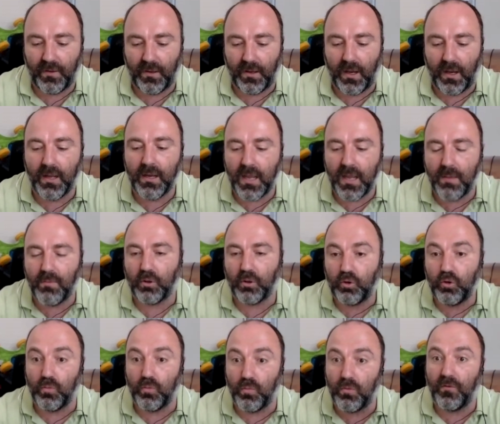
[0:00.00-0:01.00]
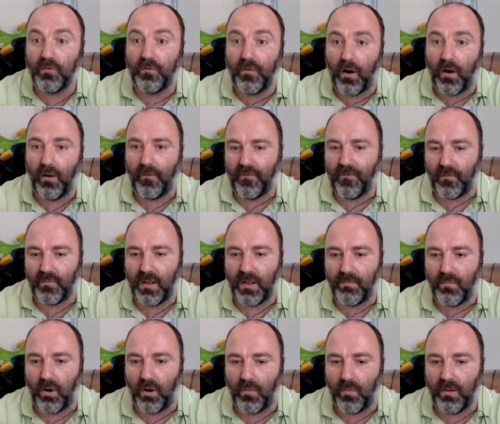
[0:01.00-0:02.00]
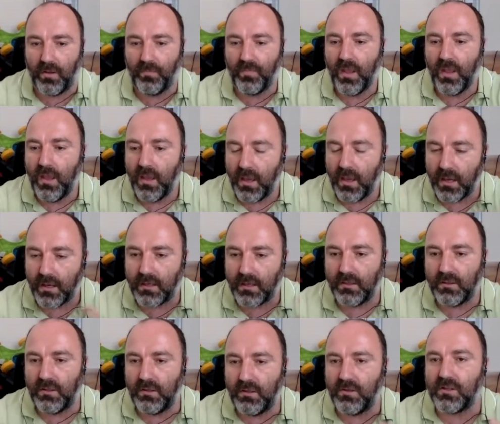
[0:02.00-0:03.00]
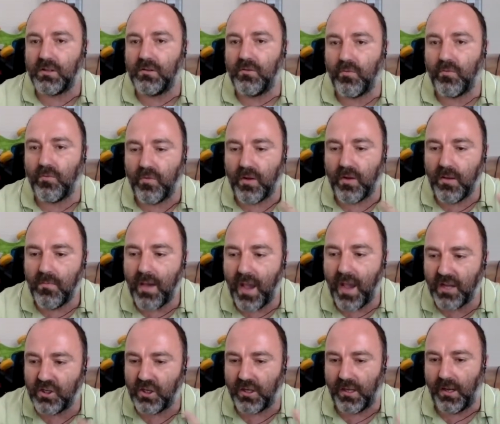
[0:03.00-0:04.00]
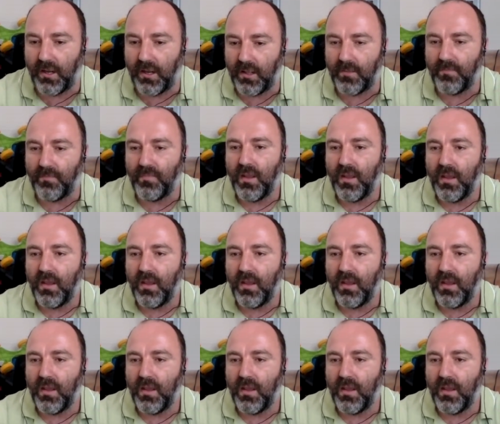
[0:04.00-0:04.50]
unable to move on from that moment and continuously reimagining it